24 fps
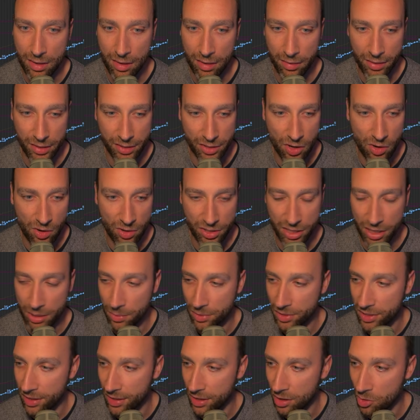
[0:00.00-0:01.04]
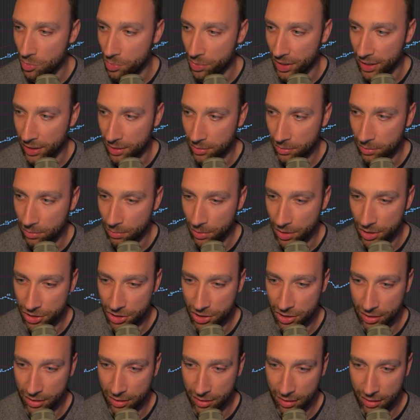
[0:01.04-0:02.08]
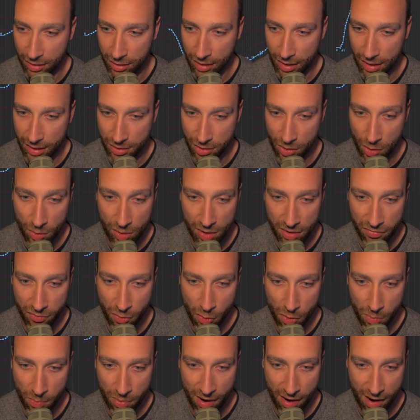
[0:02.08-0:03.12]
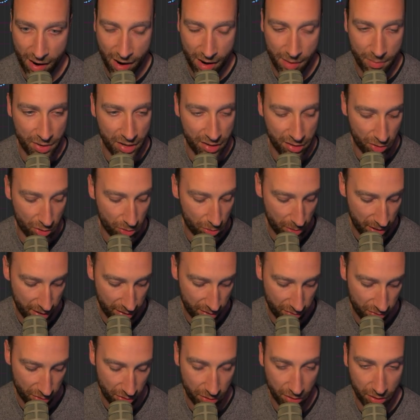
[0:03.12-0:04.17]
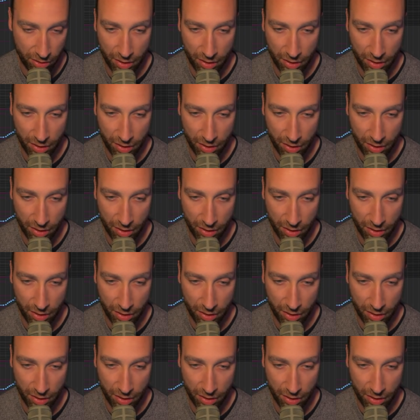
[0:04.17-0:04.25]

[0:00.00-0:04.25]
This chord sequence in the opening, which is only 4-part harmony the whole way through,